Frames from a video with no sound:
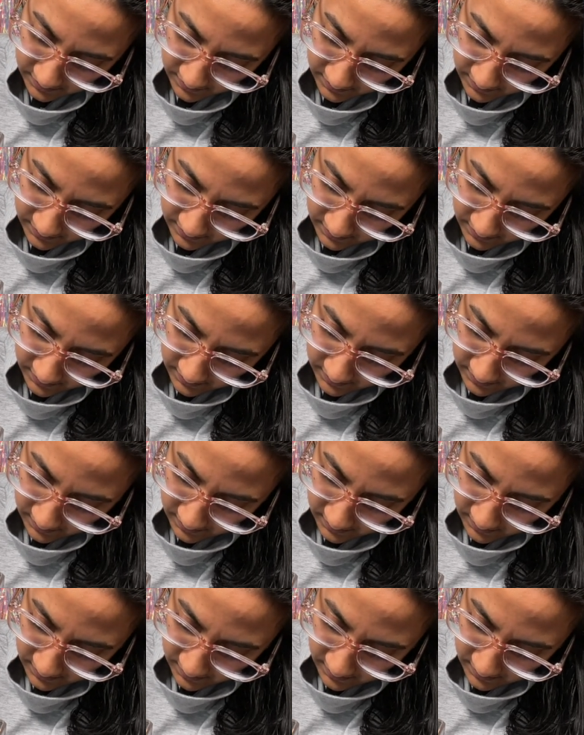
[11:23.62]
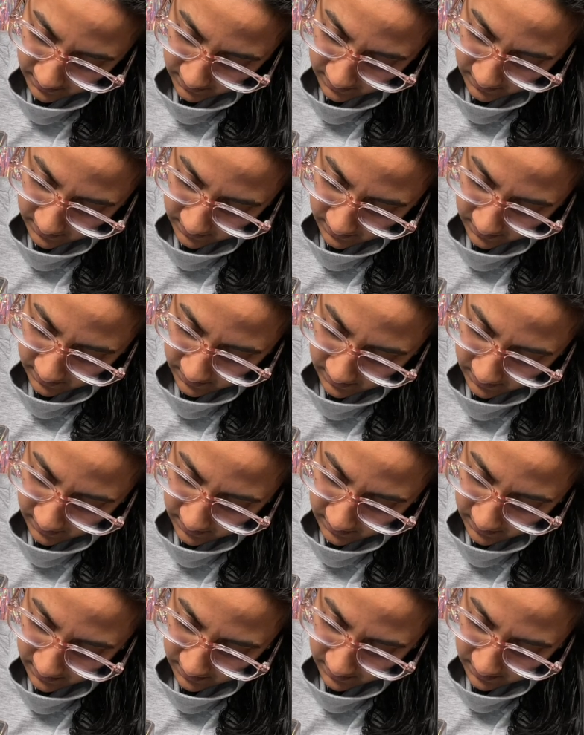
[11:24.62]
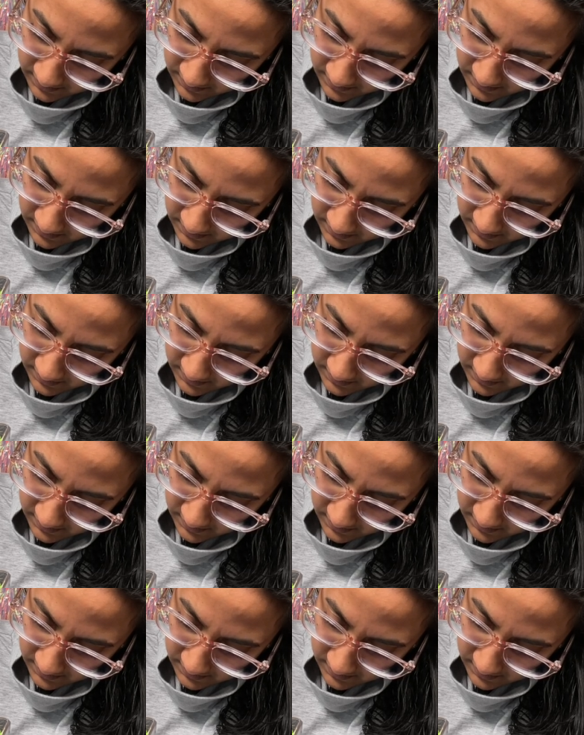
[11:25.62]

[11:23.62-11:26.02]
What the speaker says: (no one is talking)